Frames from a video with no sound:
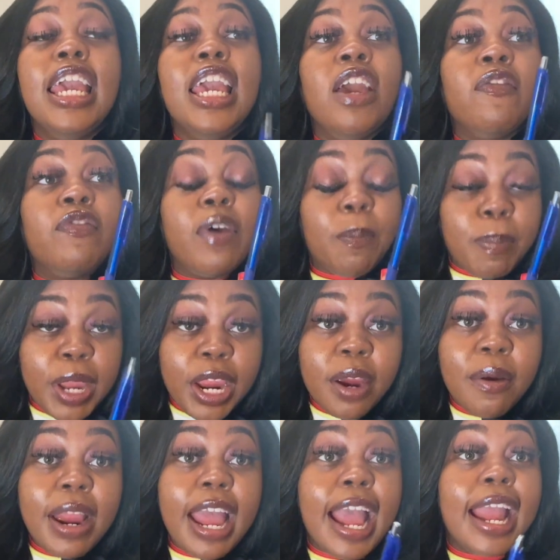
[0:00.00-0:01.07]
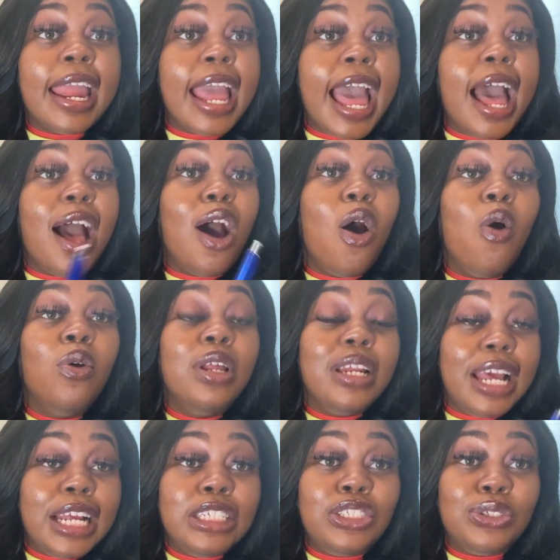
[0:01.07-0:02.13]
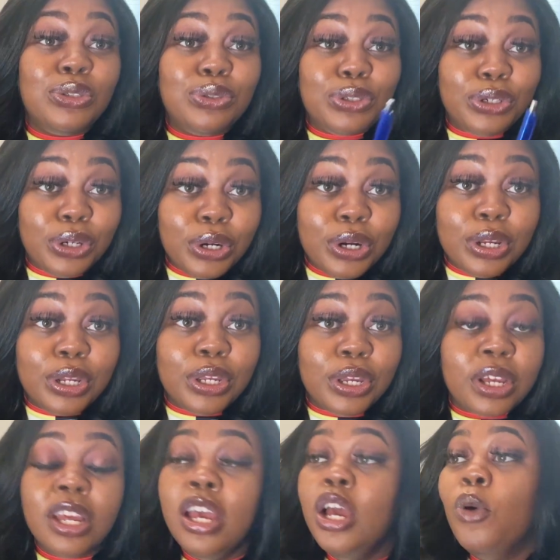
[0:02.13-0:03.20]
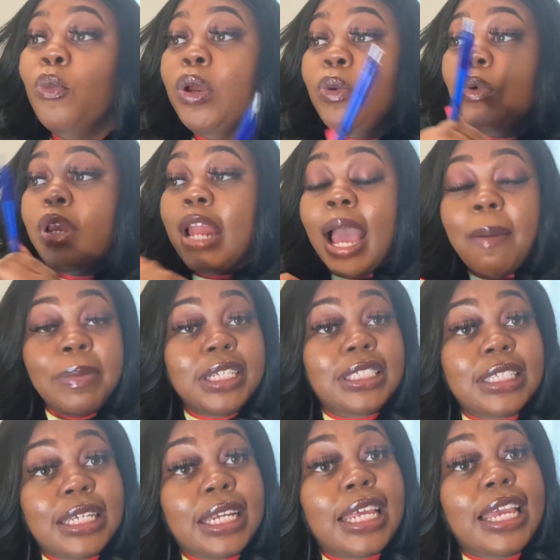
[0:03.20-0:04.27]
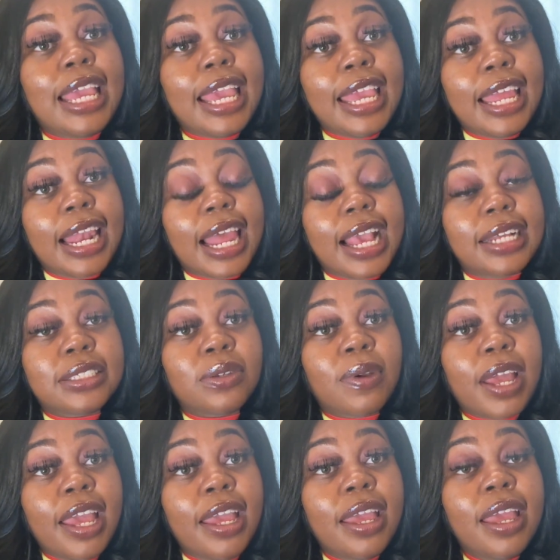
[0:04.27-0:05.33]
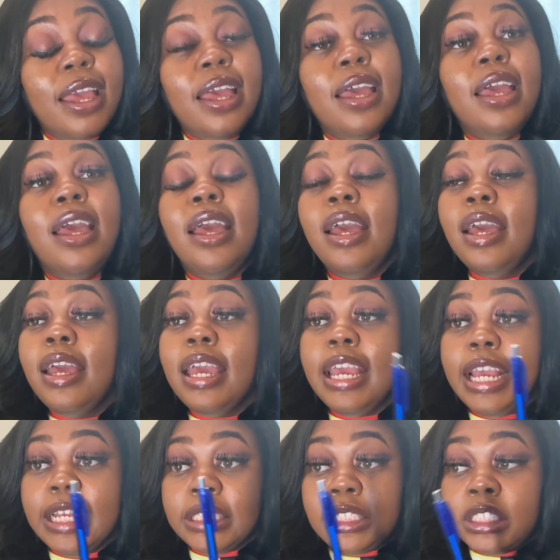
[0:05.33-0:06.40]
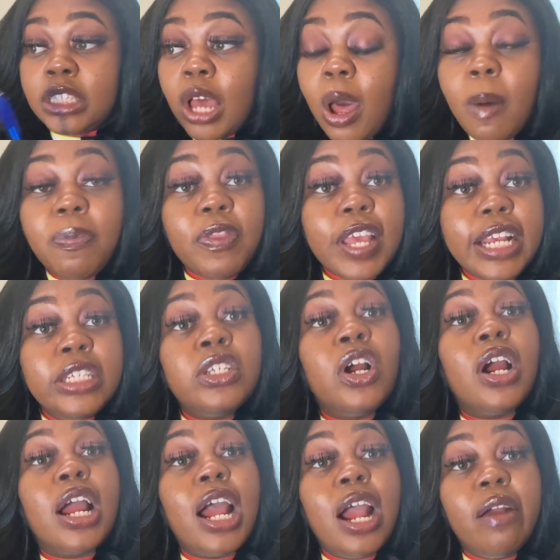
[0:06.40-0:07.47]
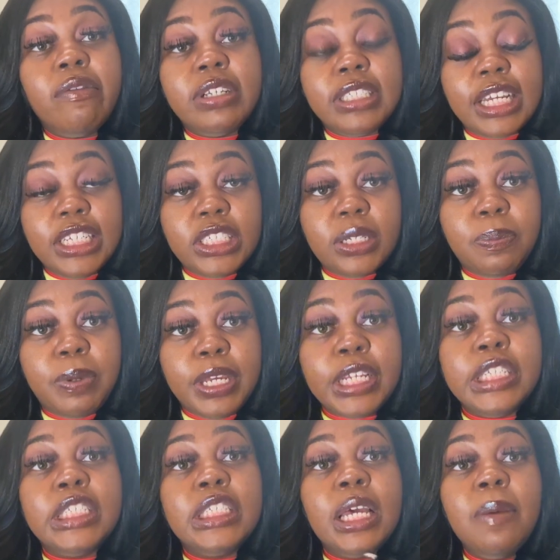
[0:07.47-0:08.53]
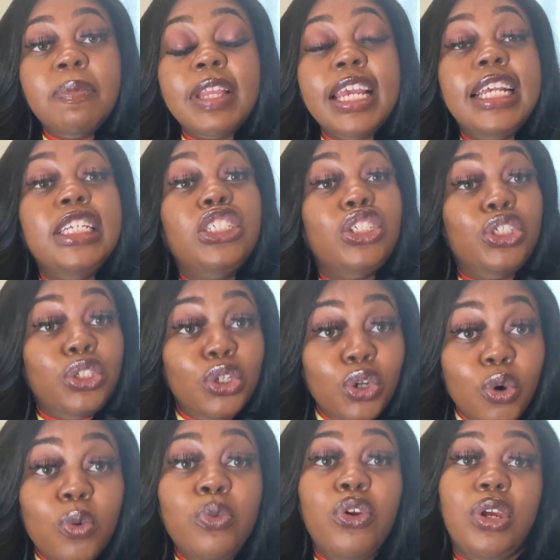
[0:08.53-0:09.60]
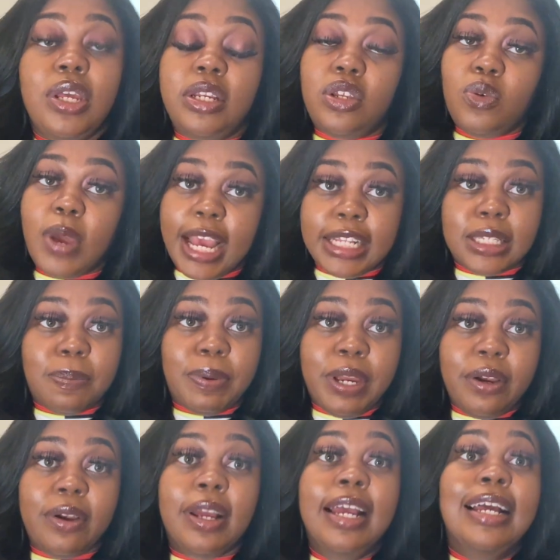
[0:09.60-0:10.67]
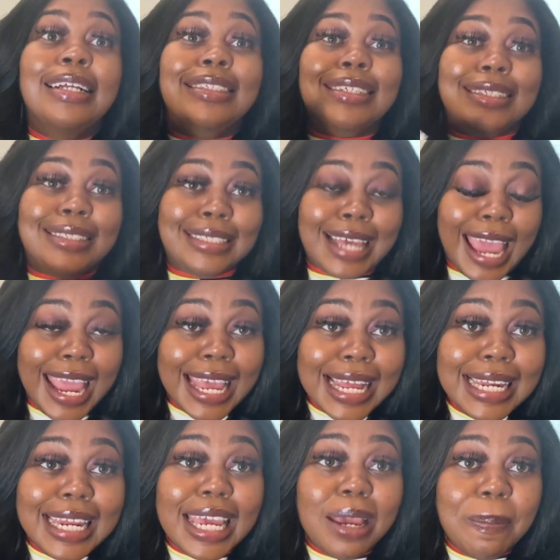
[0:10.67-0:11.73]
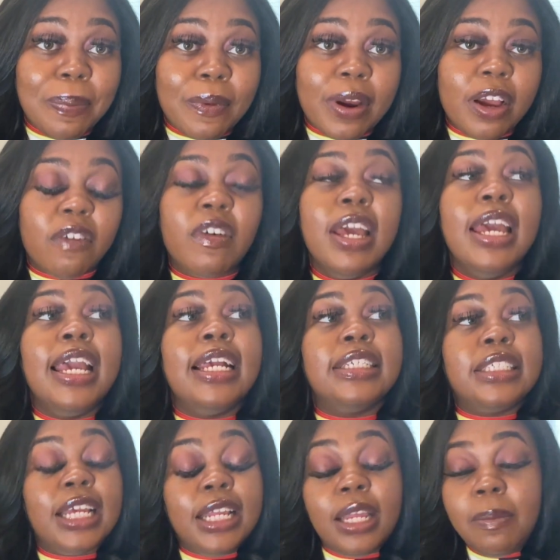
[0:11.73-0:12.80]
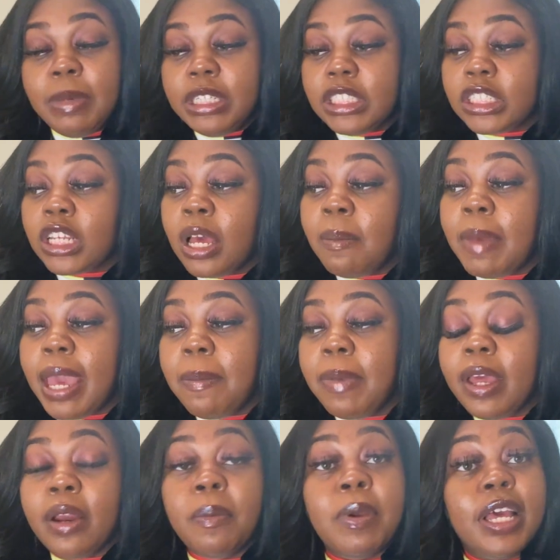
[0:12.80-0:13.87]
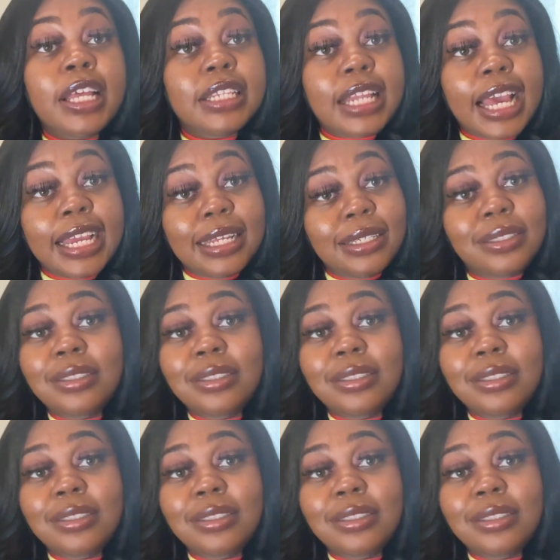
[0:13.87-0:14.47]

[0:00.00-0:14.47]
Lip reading: if the parent had got hold of their children earlier, we would not be seeing these headlines, okay? Some things are a conversation piece. Some things you need to, as a parent, to take a deep breath and say, let me just come back better. Because like